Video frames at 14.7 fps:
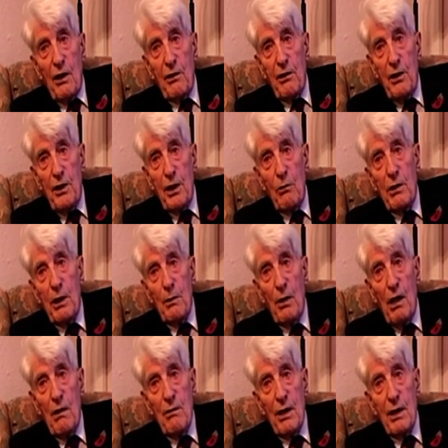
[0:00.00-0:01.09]
Nothing to do with the
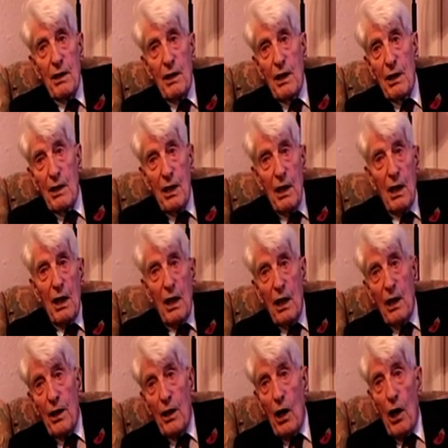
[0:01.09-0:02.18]
boat, but
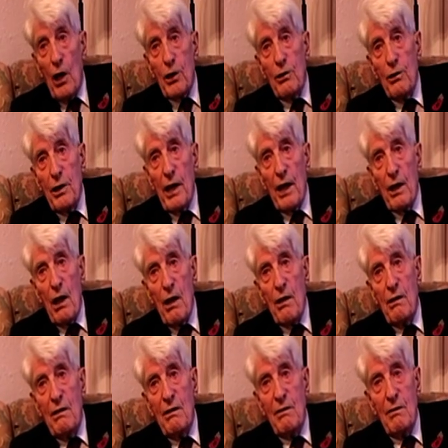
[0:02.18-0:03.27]
I couldn't get
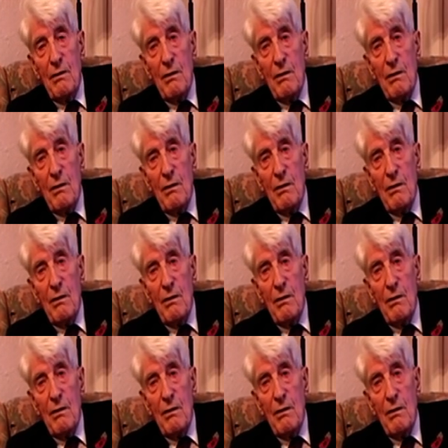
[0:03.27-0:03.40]
on.